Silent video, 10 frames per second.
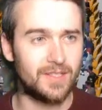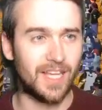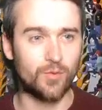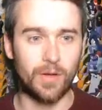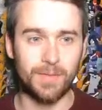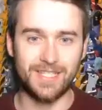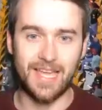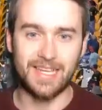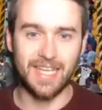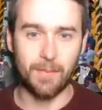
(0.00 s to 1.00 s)
That's when
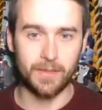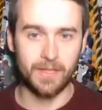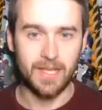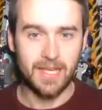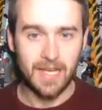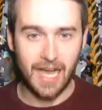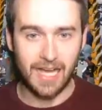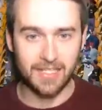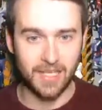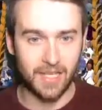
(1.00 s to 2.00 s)
mistakes happen.
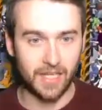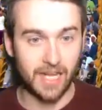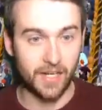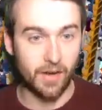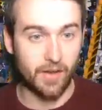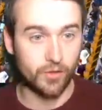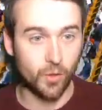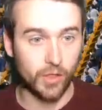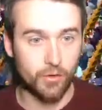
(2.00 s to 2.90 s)
As Cagliari have a corner,